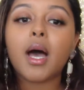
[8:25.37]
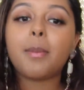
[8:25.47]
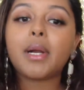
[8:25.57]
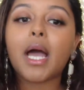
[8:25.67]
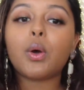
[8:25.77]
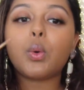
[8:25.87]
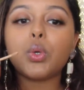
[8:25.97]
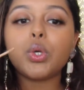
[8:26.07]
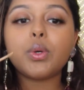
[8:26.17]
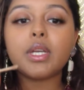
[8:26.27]
Apply
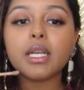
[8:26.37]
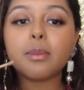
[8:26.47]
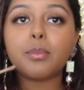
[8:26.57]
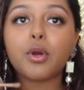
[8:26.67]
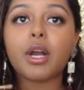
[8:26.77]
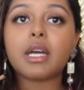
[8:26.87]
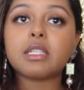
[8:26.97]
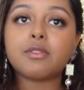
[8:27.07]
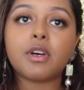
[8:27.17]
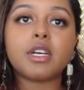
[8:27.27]
all your cream
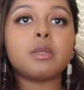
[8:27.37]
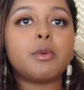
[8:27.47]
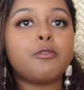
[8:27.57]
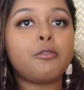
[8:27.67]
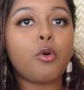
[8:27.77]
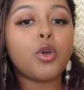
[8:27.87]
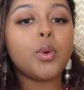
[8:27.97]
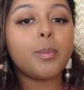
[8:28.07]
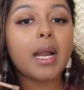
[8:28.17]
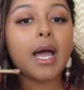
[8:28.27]
products first before you
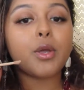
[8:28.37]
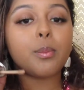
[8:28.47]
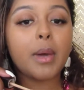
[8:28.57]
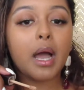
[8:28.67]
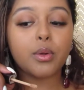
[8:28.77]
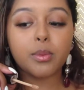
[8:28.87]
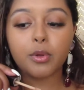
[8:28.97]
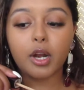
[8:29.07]
apply your powder